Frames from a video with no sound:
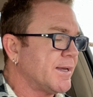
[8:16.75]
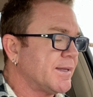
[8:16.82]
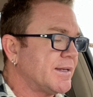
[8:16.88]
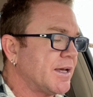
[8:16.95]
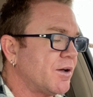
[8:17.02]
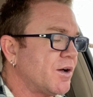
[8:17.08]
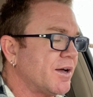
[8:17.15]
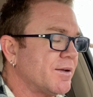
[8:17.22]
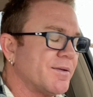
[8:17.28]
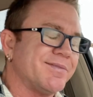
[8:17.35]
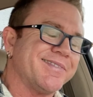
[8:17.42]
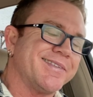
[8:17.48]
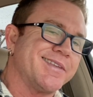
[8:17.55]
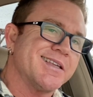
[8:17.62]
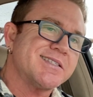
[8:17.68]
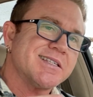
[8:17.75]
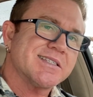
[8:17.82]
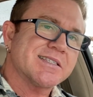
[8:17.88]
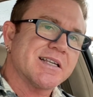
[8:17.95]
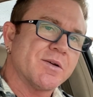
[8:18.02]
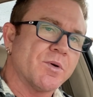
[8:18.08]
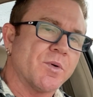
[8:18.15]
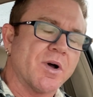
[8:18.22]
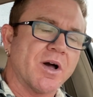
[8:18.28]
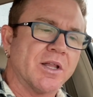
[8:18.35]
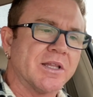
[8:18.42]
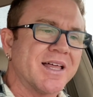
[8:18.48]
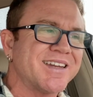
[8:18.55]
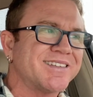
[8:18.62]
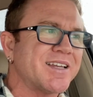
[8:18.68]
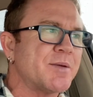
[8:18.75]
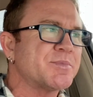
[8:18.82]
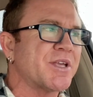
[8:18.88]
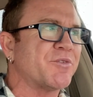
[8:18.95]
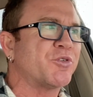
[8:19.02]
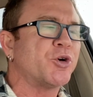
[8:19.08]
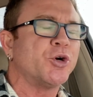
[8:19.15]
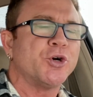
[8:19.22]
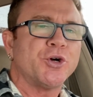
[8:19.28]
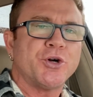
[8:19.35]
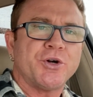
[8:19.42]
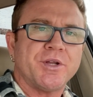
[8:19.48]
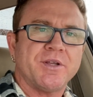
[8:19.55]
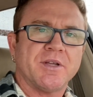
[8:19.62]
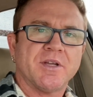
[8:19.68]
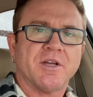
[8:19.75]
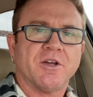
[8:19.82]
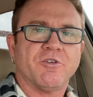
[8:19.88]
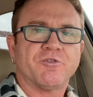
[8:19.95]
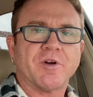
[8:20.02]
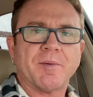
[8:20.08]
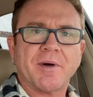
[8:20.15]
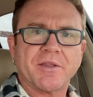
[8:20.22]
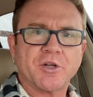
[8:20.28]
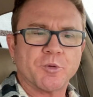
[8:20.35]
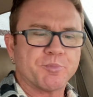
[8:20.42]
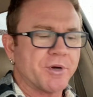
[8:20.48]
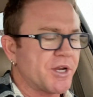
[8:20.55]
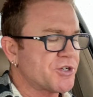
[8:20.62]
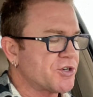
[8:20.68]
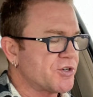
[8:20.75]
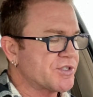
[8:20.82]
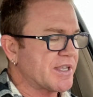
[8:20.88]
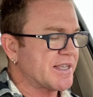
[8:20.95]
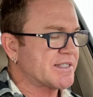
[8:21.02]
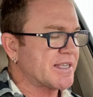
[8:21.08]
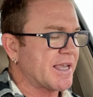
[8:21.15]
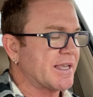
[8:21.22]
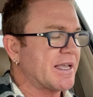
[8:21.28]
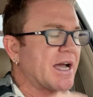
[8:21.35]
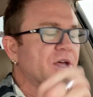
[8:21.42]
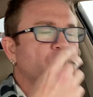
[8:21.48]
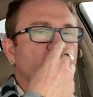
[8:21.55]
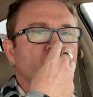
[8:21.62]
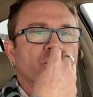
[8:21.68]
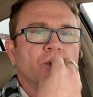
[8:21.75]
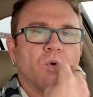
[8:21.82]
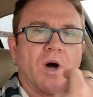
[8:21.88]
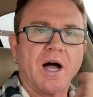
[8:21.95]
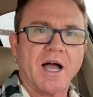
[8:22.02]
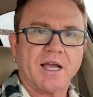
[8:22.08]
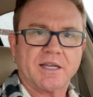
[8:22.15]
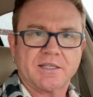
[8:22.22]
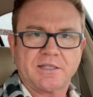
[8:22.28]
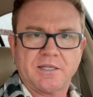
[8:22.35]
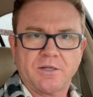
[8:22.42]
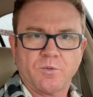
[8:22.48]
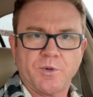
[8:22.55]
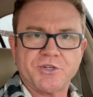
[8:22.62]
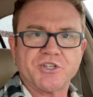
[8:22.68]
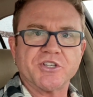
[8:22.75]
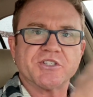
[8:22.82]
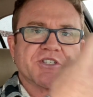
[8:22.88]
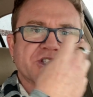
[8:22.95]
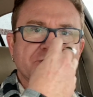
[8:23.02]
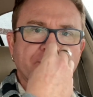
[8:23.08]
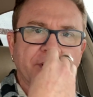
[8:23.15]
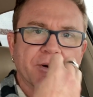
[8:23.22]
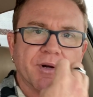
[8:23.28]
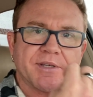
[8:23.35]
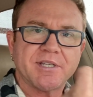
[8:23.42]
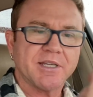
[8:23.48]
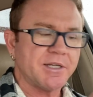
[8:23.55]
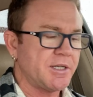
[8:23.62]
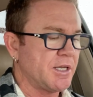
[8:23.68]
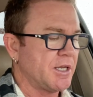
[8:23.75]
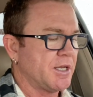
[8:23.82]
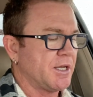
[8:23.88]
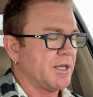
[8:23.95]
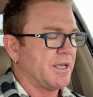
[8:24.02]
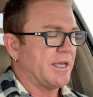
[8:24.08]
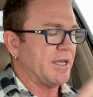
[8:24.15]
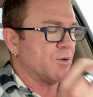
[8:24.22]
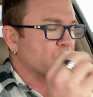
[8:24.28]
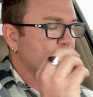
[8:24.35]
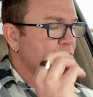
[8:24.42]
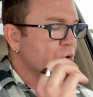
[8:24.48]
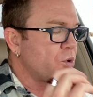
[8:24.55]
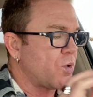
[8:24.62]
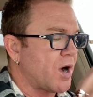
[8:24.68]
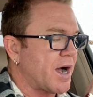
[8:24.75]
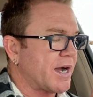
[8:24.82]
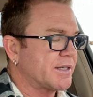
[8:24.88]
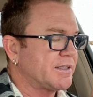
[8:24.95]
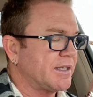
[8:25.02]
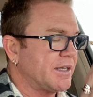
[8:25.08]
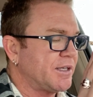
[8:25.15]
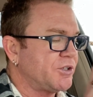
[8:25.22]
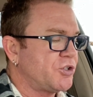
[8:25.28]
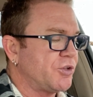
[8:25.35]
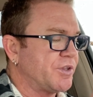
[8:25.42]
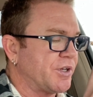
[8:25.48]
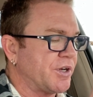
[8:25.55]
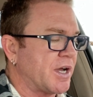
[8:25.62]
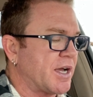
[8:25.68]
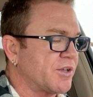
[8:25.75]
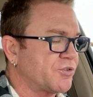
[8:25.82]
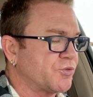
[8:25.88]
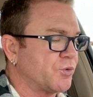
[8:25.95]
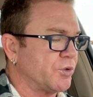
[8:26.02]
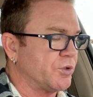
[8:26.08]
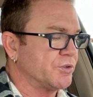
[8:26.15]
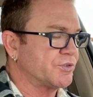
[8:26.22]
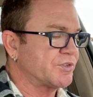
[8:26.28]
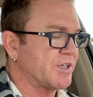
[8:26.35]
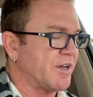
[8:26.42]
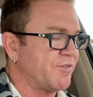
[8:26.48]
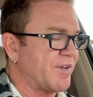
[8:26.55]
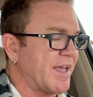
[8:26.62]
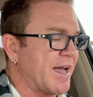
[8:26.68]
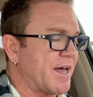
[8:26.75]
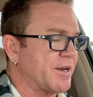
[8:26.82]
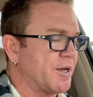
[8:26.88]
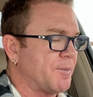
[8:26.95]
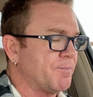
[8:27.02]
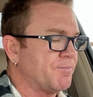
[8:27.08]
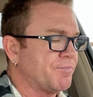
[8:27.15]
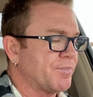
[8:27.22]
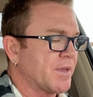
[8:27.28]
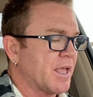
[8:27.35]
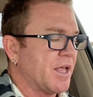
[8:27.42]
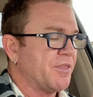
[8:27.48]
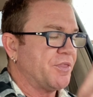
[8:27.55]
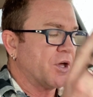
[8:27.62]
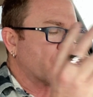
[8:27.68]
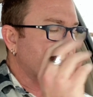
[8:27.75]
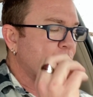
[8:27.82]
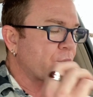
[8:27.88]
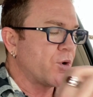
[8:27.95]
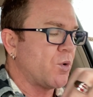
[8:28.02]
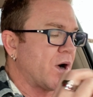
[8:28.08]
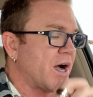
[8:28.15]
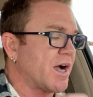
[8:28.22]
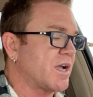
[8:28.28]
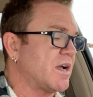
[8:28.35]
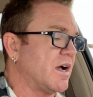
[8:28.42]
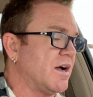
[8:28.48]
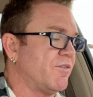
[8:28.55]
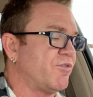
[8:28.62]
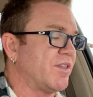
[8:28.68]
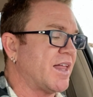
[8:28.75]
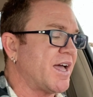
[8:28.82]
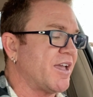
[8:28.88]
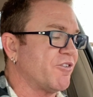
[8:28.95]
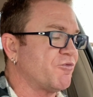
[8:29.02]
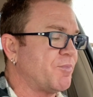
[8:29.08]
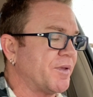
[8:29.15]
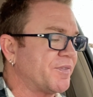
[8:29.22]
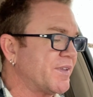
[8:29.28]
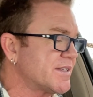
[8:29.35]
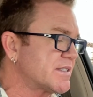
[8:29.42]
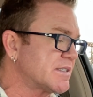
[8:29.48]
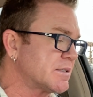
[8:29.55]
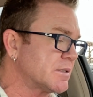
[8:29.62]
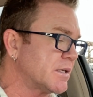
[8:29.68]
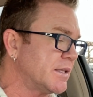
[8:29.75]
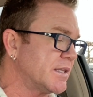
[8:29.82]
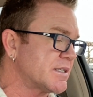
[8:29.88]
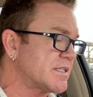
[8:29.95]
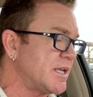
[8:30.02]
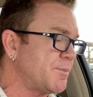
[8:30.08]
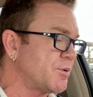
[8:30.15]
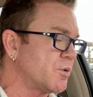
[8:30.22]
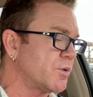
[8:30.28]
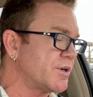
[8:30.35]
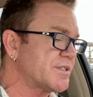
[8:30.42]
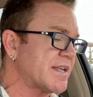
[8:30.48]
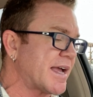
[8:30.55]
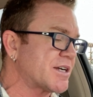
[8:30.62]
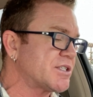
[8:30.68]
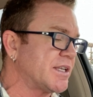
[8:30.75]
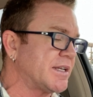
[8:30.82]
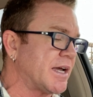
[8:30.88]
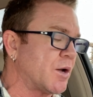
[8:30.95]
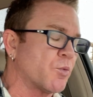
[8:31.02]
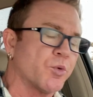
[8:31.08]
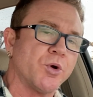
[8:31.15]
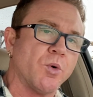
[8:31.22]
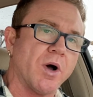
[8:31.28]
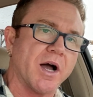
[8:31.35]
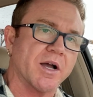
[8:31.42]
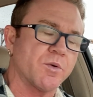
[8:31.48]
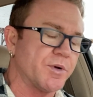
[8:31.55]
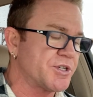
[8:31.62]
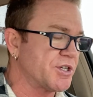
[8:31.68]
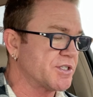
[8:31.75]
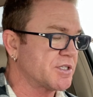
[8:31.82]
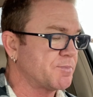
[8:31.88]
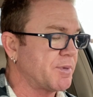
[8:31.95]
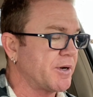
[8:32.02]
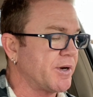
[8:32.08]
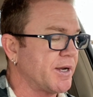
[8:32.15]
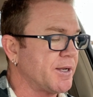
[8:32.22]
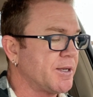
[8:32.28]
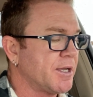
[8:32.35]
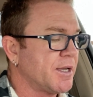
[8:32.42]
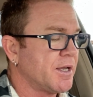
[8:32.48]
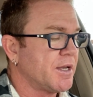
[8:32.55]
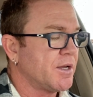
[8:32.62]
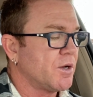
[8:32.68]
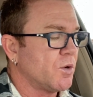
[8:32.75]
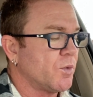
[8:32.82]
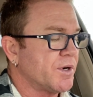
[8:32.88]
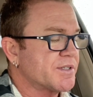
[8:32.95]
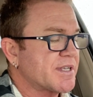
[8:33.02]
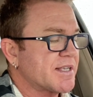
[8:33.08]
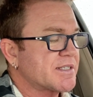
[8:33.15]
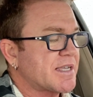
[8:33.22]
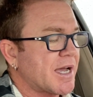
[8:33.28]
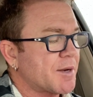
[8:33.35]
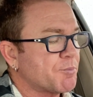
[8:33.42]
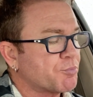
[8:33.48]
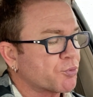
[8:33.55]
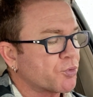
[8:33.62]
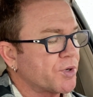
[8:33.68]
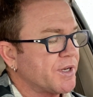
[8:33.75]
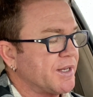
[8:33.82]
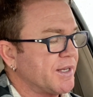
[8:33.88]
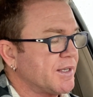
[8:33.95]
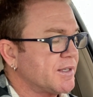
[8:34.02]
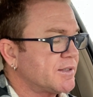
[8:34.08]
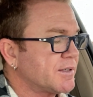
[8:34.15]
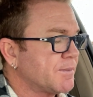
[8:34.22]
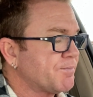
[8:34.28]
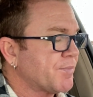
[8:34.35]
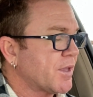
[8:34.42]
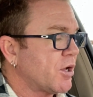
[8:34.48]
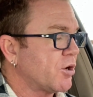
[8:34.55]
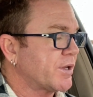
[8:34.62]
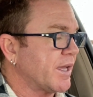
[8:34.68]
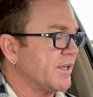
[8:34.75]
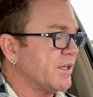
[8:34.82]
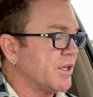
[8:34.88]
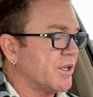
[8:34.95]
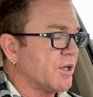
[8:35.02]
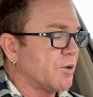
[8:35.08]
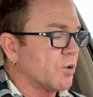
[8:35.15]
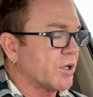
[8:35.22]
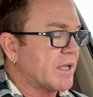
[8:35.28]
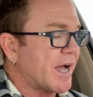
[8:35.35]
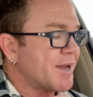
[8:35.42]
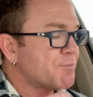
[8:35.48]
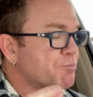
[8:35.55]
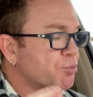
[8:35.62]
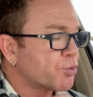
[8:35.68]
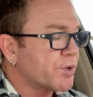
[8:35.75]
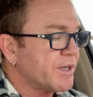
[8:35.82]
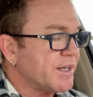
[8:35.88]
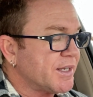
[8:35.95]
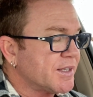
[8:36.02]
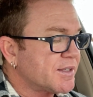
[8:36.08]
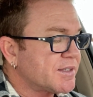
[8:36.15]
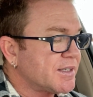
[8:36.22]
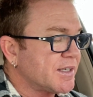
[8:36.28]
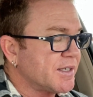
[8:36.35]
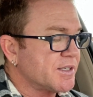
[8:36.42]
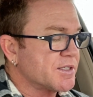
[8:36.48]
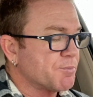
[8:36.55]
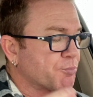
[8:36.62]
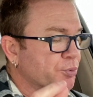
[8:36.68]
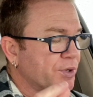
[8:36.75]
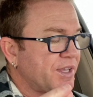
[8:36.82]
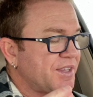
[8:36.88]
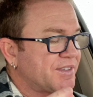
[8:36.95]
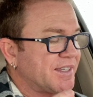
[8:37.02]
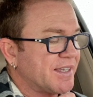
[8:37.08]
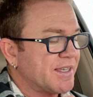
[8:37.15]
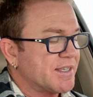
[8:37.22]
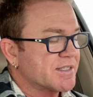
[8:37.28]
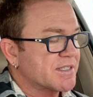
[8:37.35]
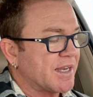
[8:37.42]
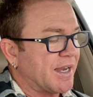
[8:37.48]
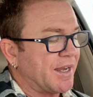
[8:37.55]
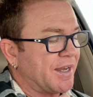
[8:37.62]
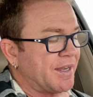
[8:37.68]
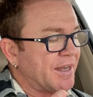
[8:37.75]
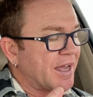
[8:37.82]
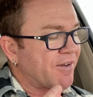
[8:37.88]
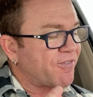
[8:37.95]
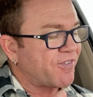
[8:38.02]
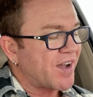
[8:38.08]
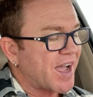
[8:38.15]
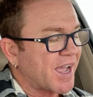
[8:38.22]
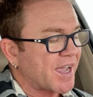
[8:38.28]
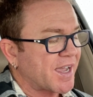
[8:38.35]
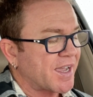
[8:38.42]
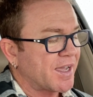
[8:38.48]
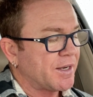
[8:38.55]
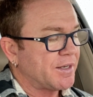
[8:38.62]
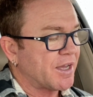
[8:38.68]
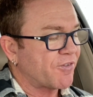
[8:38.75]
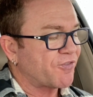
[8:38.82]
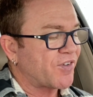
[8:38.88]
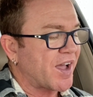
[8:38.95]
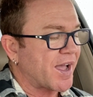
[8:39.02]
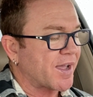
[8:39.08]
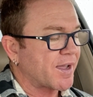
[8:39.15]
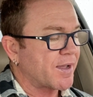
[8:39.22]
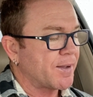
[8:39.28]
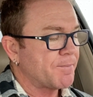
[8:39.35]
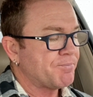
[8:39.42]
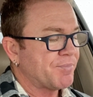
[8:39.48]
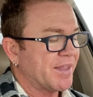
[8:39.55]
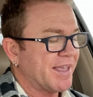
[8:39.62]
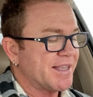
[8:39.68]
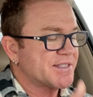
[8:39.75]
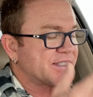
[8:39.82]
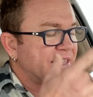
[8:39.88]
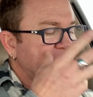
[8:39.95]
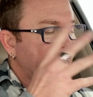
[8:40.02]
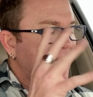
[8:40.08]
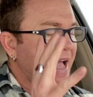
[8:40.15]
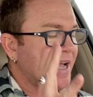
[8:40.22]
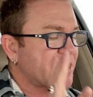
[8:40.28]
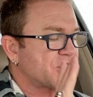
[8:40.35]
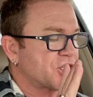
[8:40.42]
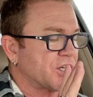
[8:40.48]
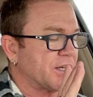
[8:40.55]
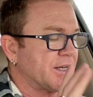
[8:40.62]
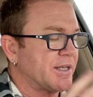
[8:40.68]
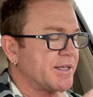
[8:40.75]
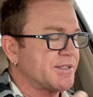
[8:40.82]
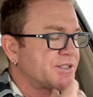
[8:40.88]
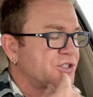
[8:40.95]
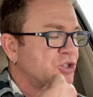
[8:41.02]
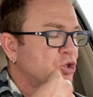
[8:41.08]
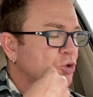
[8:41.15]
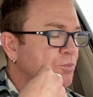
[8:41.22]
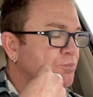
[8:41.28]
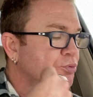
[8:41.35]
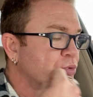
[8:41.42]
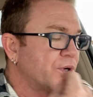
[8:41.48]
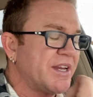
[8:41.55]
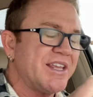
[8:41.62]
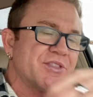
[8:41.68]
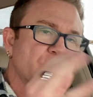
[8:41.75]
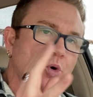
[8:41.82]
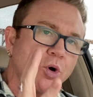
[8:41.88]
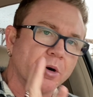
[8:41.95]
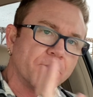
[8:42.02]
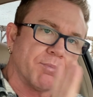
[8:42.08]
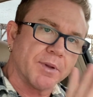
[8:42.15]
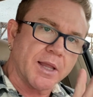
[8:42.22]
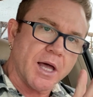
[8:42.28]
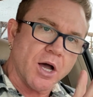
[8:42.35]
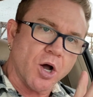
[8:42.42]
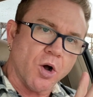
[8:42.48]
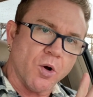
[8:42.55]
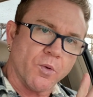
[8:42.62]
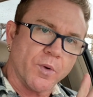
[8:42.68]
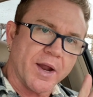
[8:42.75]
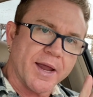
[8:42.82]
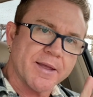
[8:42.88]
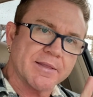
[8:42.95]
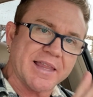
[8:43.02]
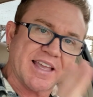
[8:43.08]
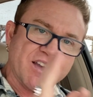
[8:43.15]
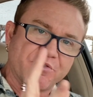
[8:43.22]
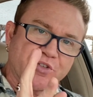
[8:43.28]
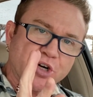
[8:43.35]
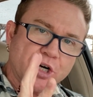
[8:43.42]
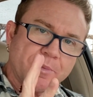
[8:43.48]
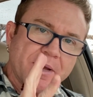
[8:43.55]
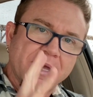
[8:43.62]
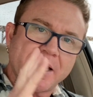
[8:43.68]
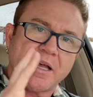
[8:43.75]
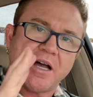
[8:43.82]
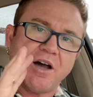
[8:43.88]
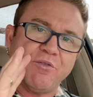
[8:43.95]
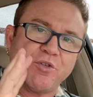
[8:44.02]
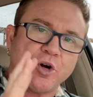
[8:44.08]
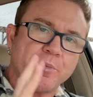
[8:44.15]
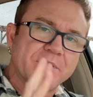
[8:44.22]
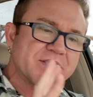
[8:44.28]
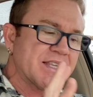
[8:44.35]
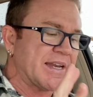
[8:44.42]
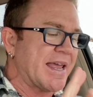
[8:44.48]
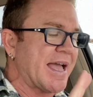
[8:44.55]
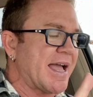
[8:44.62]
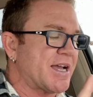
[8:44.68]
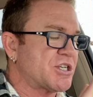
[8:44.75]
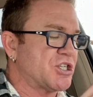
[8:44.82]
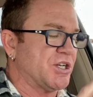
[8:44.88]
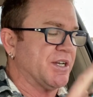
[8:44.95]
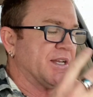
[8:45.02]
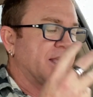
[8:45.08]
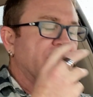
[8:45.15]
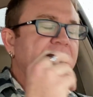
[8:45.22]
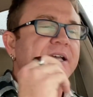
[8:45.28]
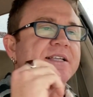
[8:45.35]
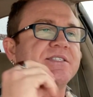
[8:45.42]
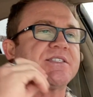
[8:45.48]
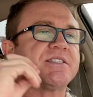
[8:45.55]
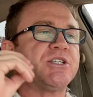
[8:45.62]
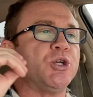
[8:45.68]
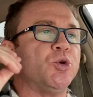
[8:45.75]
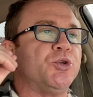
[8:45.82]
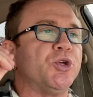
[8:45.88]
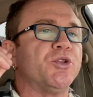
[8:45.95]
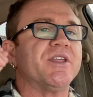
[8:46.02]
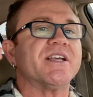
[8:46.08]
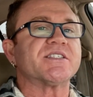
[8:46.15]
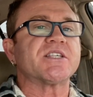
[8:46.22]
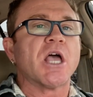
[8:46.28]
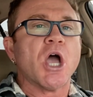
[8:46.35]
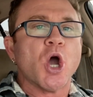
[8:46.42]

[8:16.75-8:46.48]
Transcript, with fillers: Now, this is a lot of times I've heard from other preachers, they say God ruached, which is spirited. He ruached into the nostrils of Adam the ruach of life. But this, this Hebrew word is actually not ruach, which is spirit. When it says God breathed, okay, God breathed is breathed is nafach, nafach. It's the action. It's to breathe or blow, right? Like a verb, a verb is an action. It's to do this.